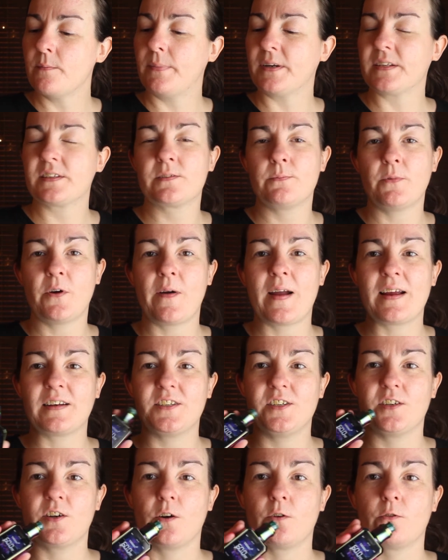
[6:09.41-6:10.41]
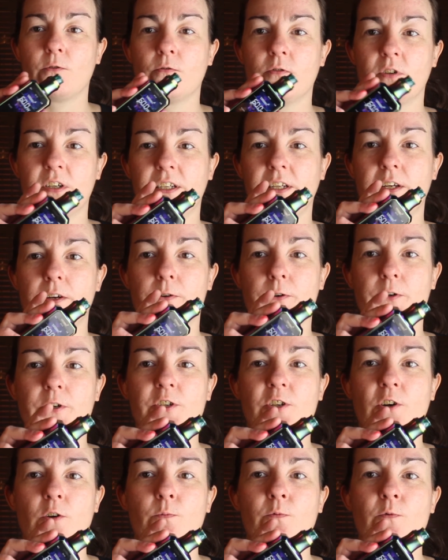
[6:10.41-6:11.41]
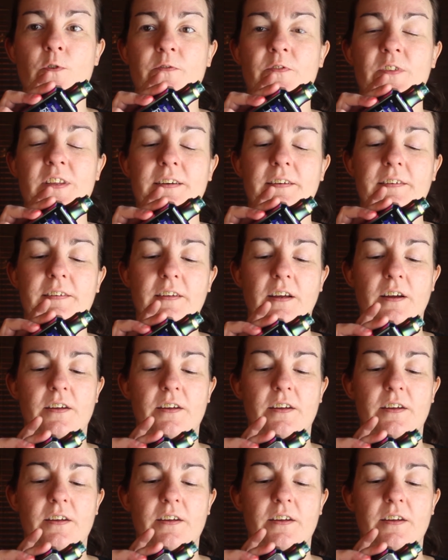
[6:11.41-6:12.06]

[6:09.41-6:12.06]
but Smoant did a really good job with this.